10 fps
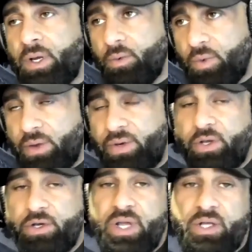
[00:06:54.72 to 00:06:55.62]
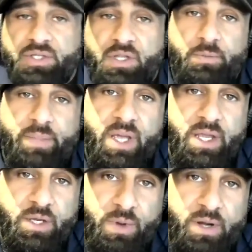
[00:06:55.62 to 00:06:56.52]
round out your delts a little
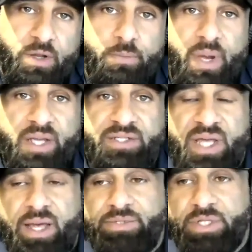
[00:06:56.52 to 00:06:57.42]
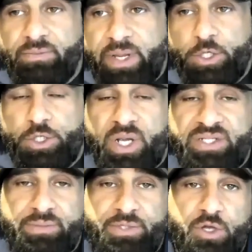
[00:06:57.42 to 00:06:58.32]
bit, you can round out your biceps, you can make your
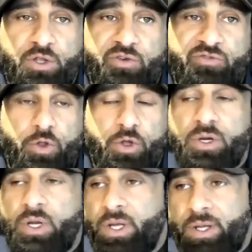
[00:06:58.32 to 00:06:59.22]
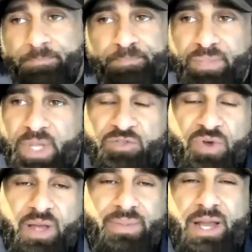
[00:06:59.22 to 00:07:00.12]
triceps look a little fuller. That's
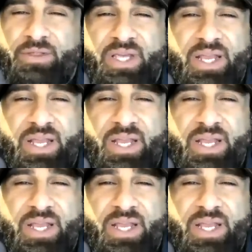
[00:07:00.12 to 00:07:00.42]
fine. But I don't think